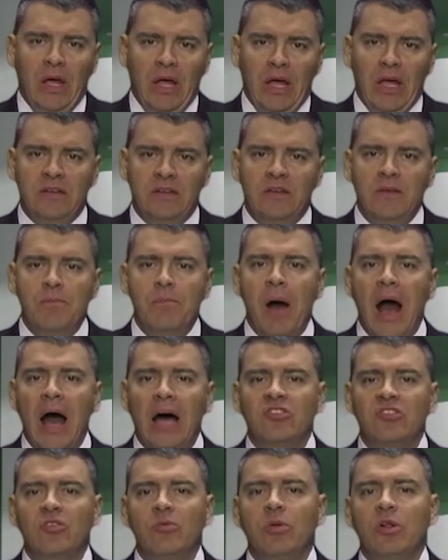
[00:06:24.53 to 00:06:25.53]
It's
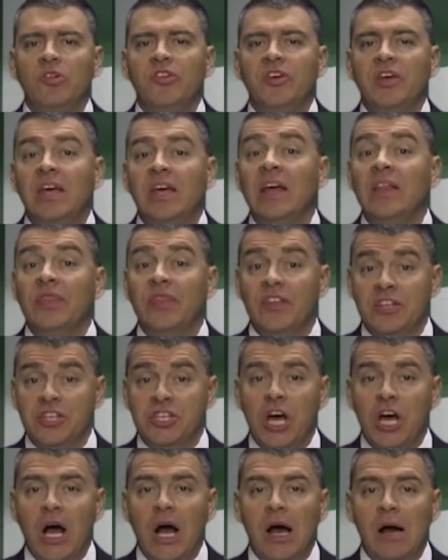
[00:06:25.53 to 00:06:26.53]
impossible to get the
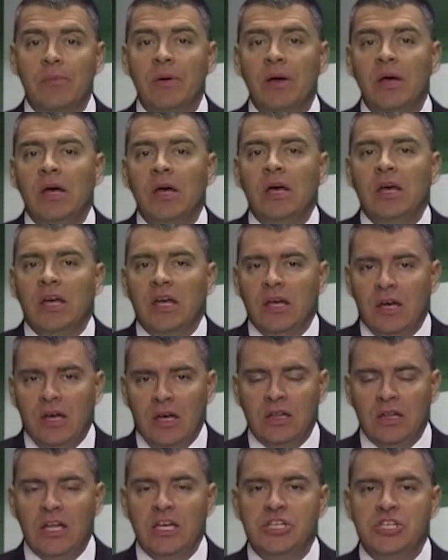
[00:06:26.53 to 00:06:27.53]
job
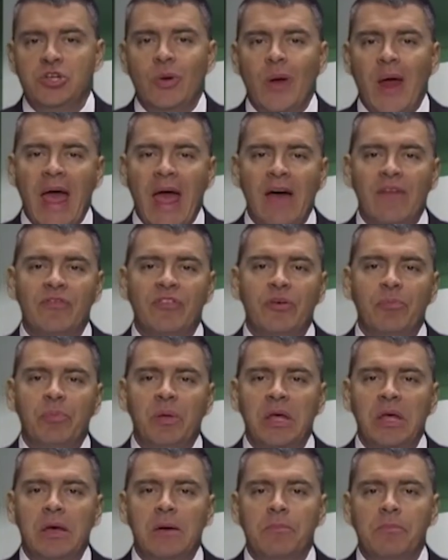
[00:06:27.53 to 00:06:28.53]
unless you have the
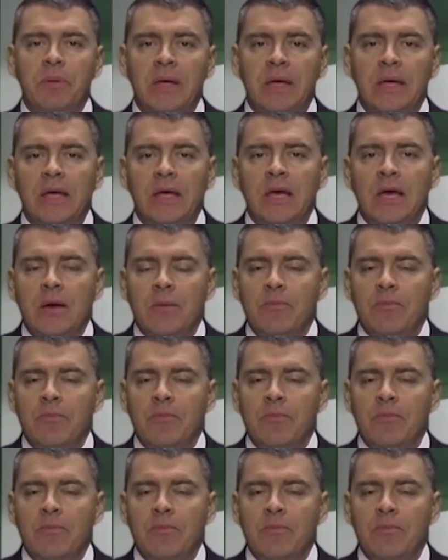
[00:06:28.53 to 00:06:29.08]
P M P,